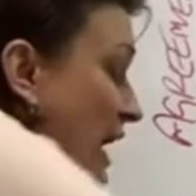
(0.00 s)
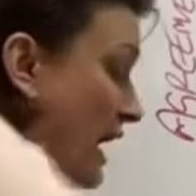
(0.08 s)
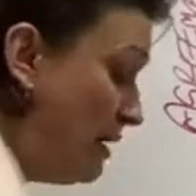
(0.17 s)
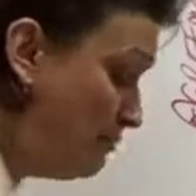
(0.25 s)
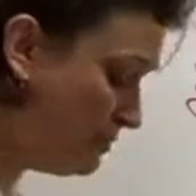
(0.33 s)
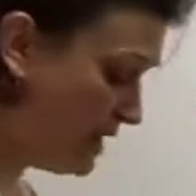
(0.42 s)

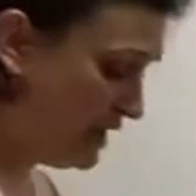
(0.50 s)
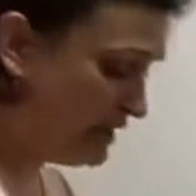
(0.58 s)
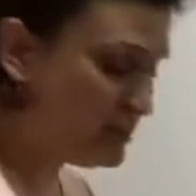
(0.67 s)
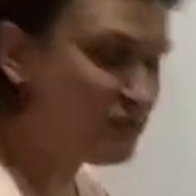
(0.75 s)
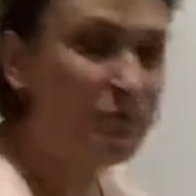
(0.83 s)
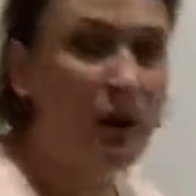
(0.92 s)
Um, and
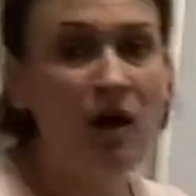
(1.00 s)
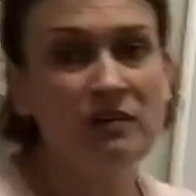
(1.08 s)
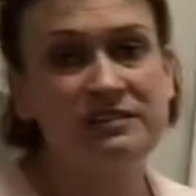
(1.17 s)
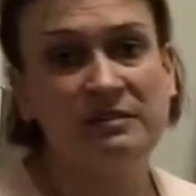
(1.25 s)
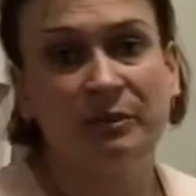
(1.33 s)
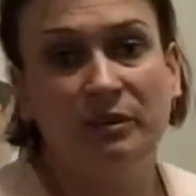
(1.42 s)
it's
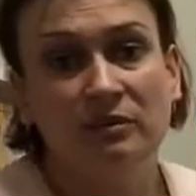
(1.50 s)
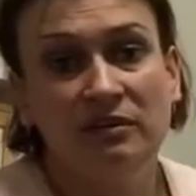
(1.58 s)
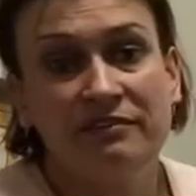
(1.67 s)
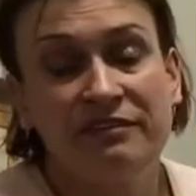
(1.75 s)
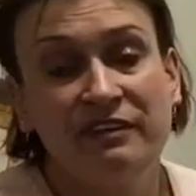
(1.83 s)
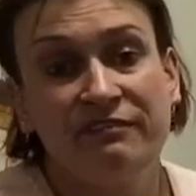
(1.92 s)
possible
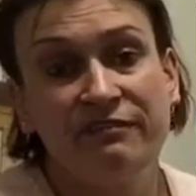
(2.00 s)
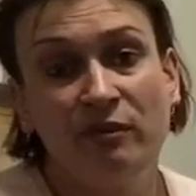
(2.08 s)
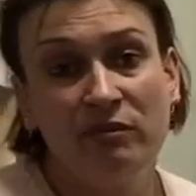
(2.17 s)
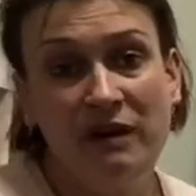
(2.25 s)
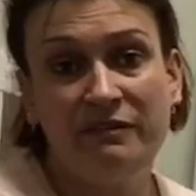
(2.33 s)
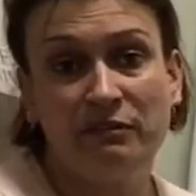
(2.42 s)
that
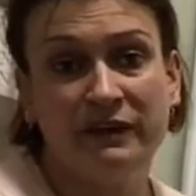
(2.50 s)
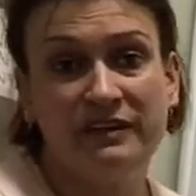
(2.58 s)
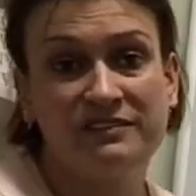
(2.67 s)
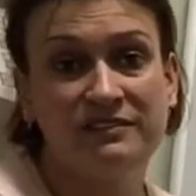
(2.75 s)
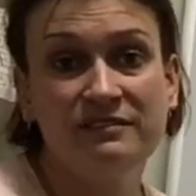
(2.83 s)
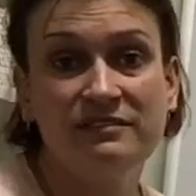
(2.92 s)
for whatever
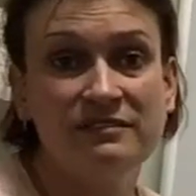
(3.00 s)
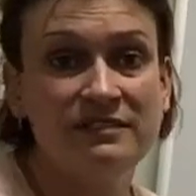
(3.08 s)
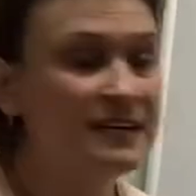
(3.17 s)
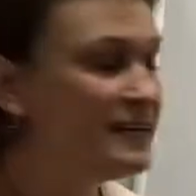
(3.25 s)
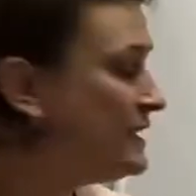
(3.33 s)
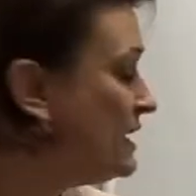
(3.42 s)
reasons,